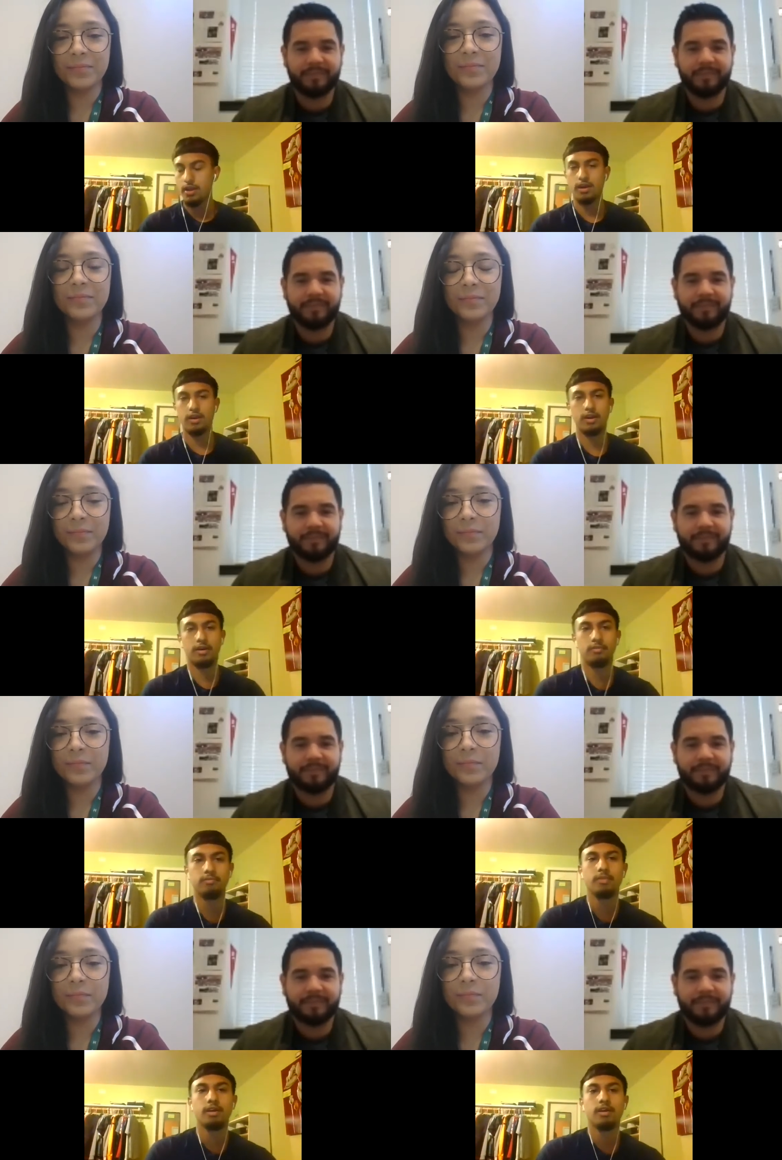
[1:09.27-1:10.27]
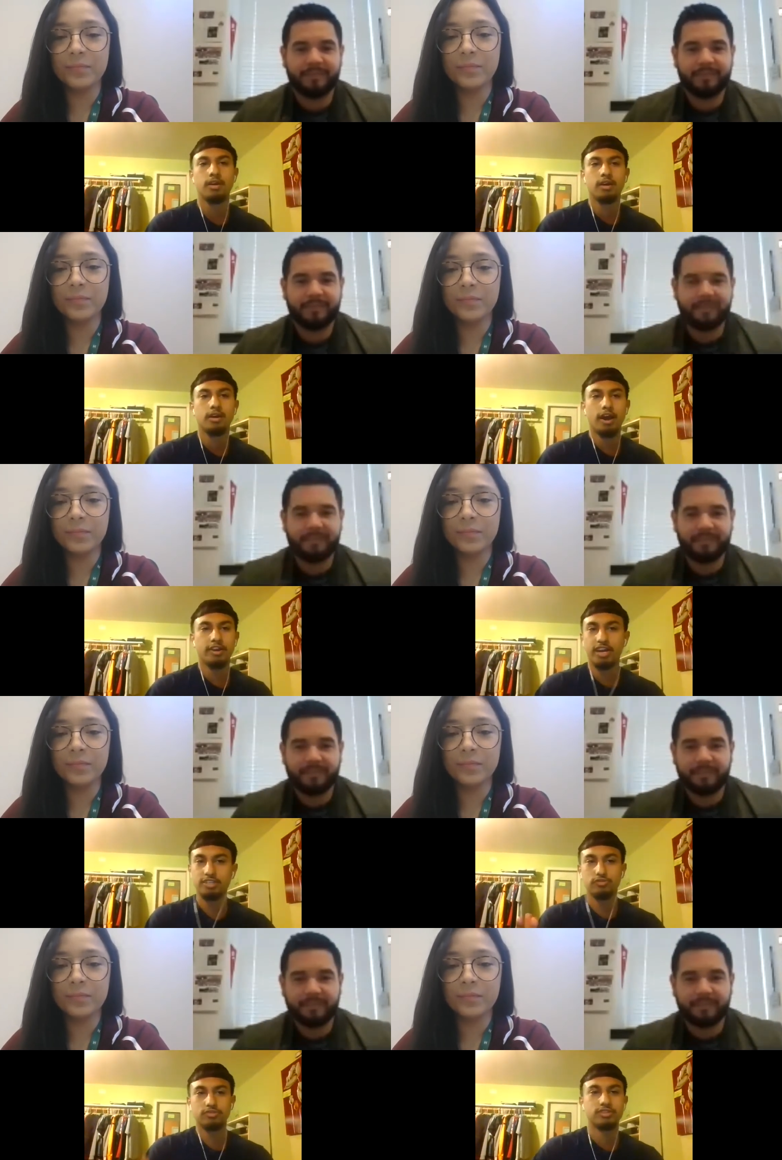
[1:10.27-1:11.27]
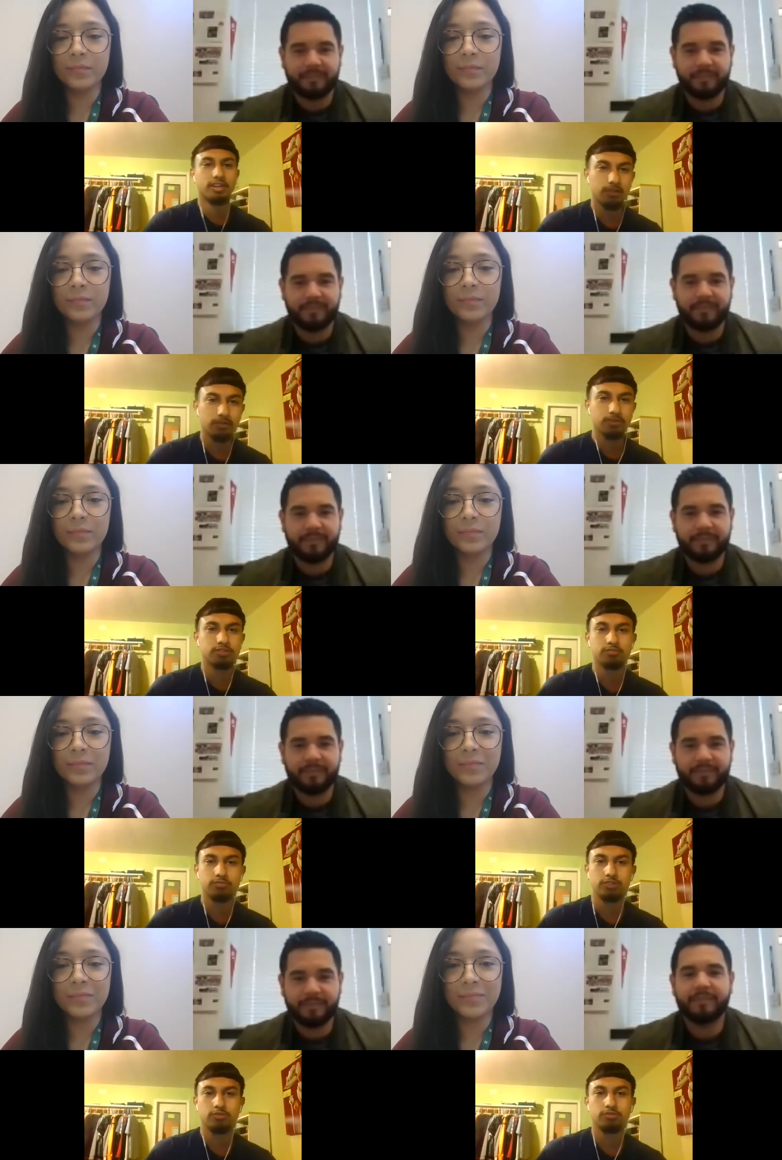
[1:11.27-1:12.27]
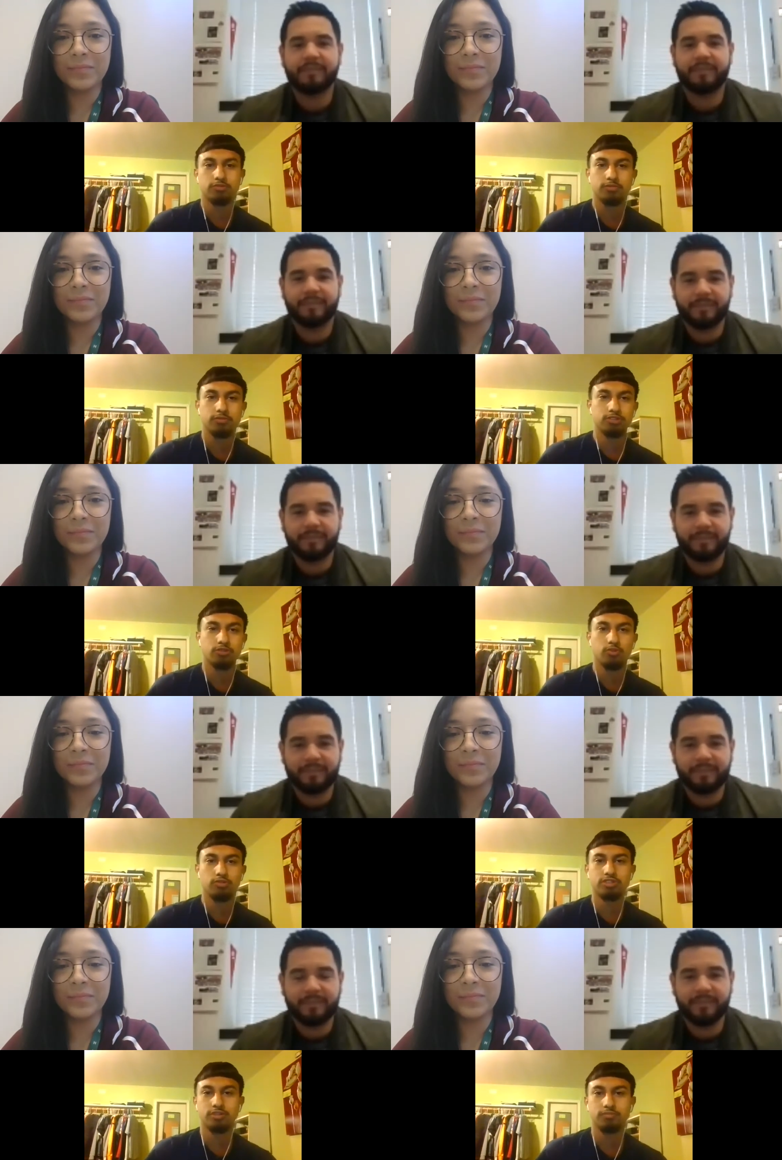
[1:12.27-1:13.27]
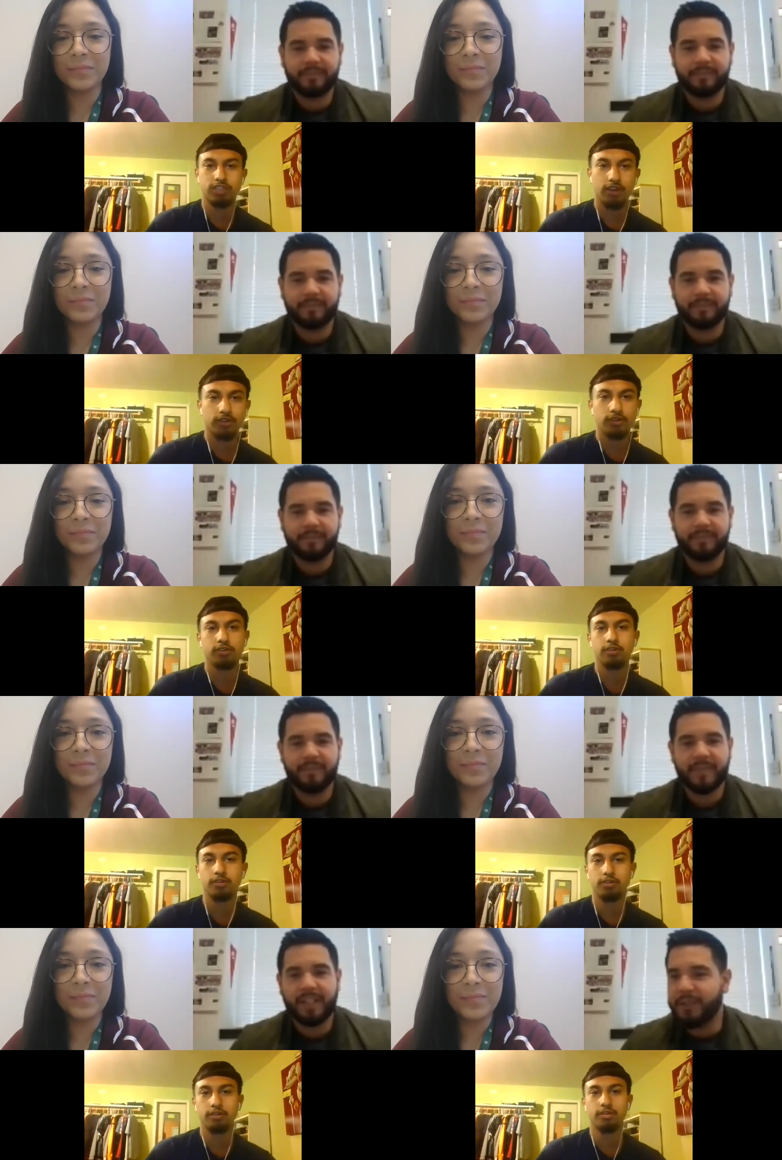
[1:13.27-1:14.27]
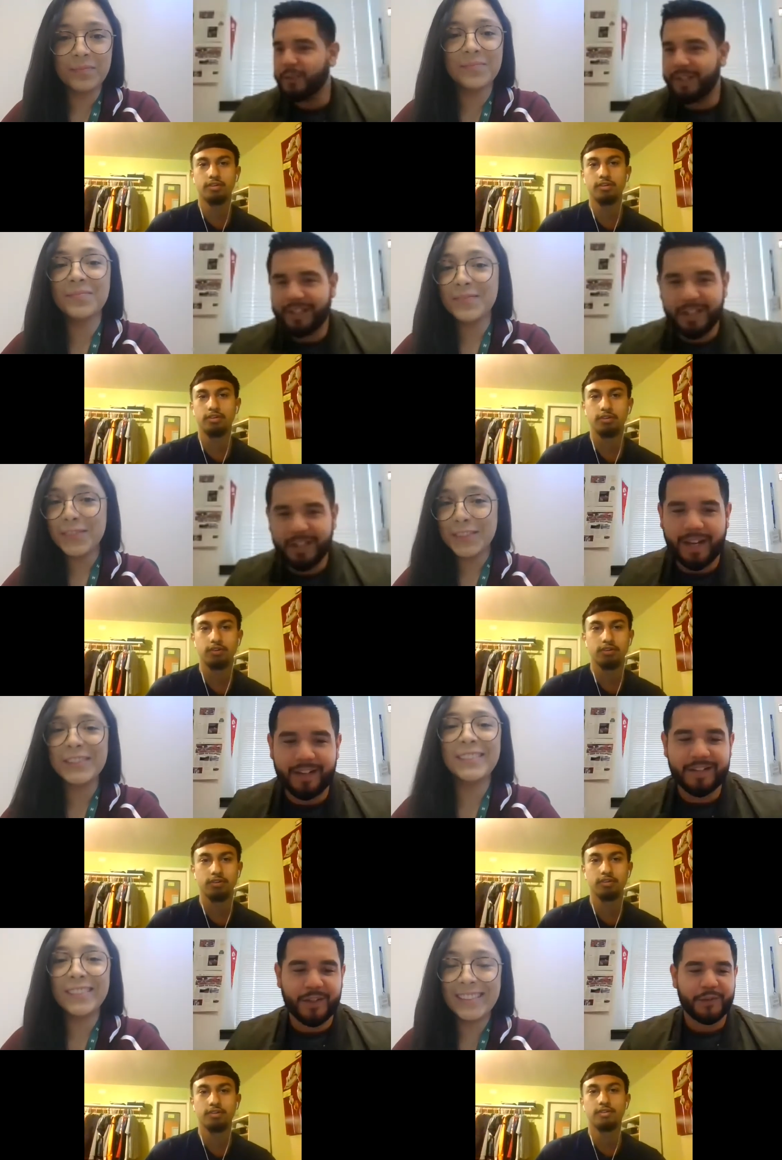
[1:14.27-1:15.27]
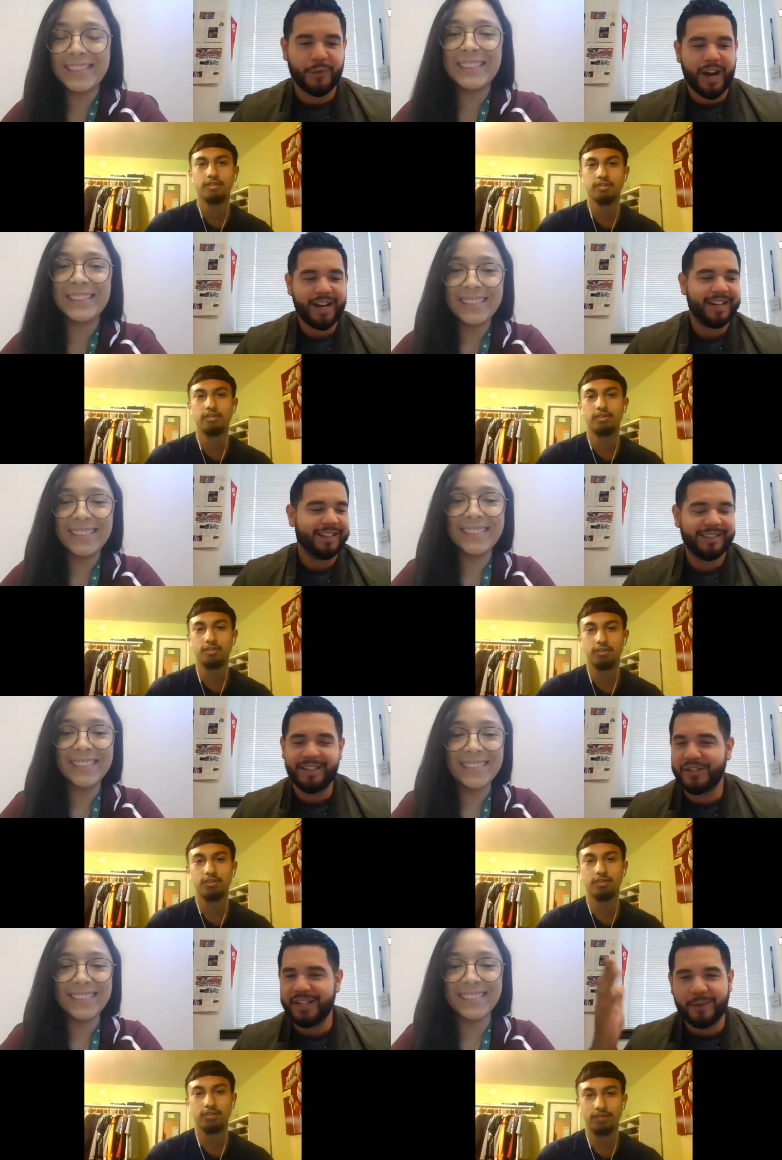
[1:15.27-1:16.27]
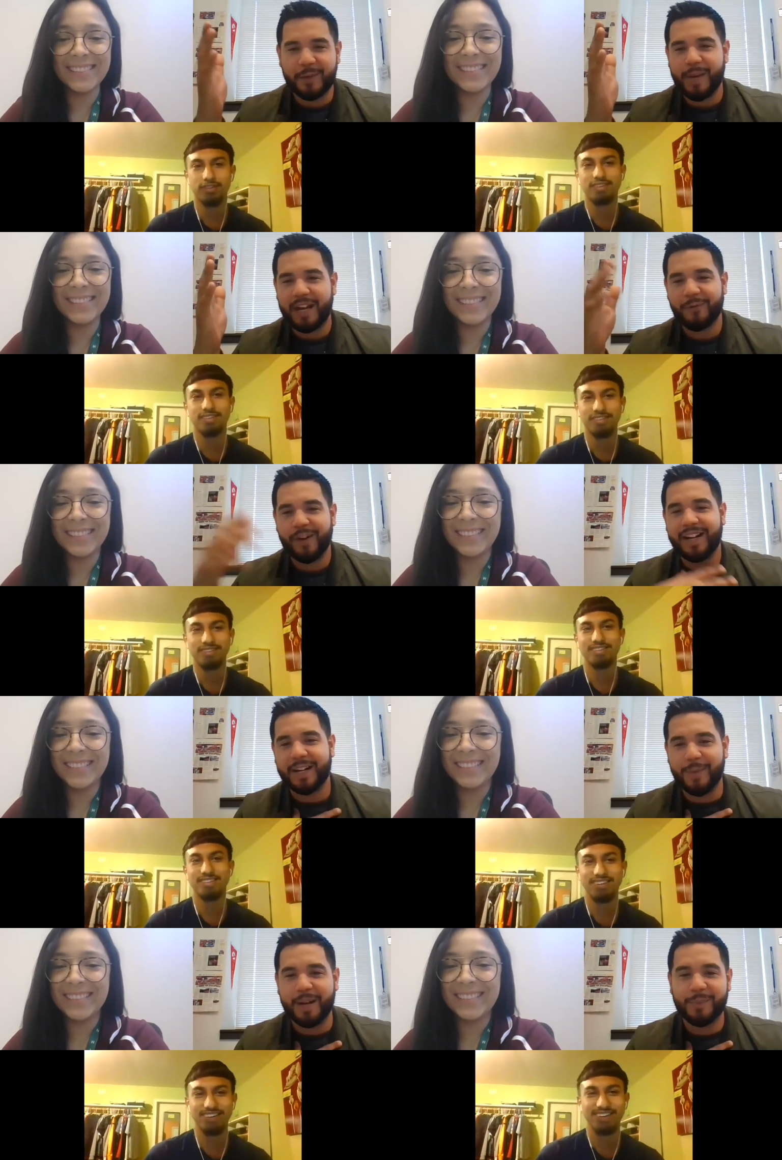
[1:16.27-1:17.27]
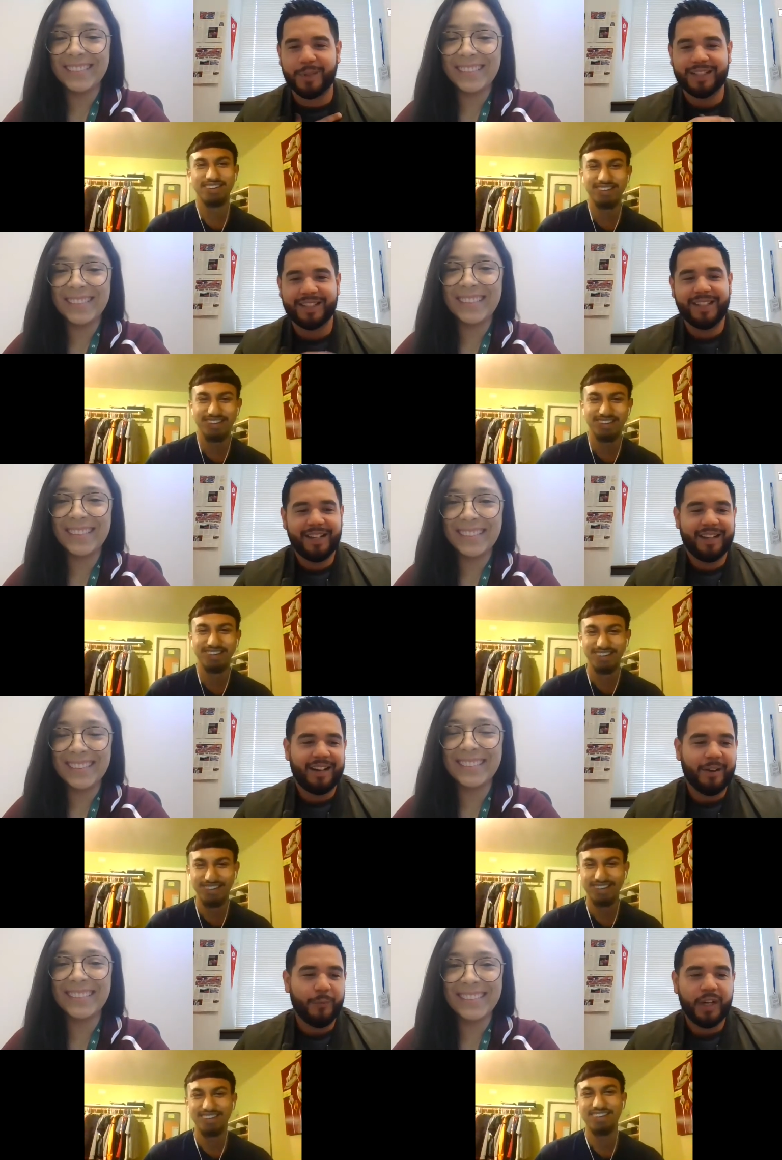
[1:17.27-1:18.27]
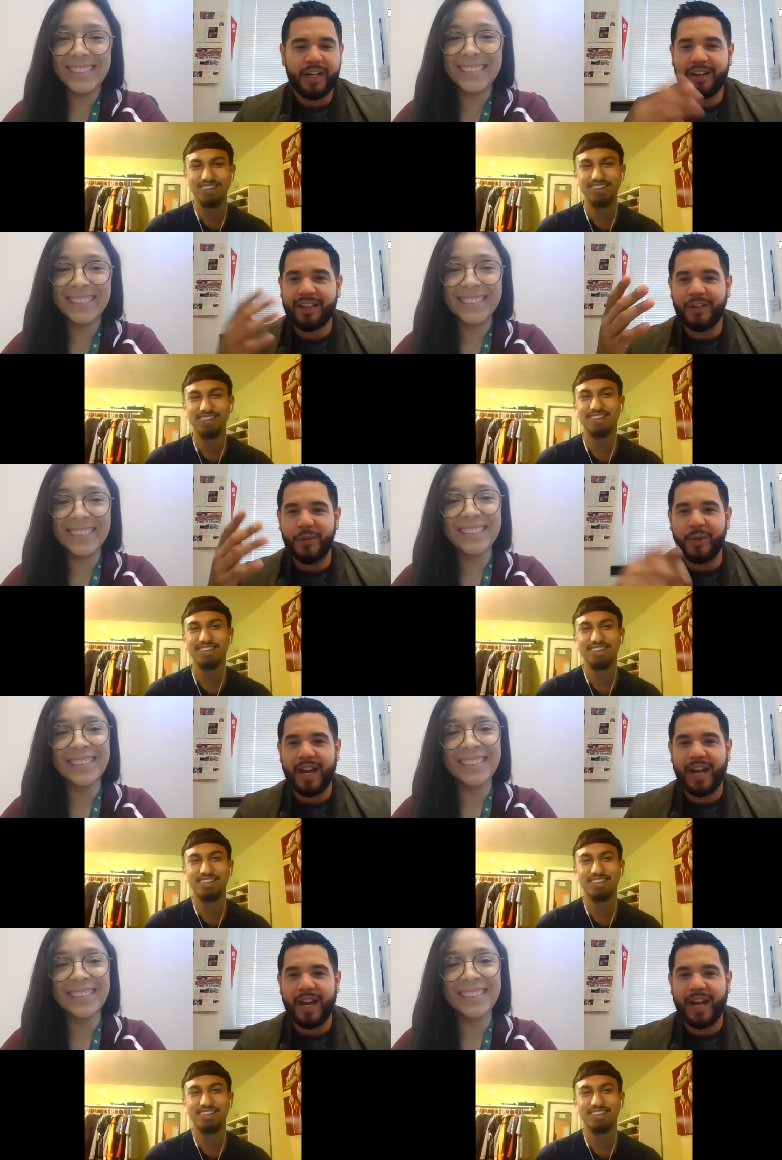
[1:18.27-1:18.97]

Speaker 1: um, how you guys doing today, Miss Miss Ro- Mr. Rocha and Miss Lara?
Speaker 2: Doing good, man. It's it's Friday. There's never a bad Friday in my book. Um, we're here at the new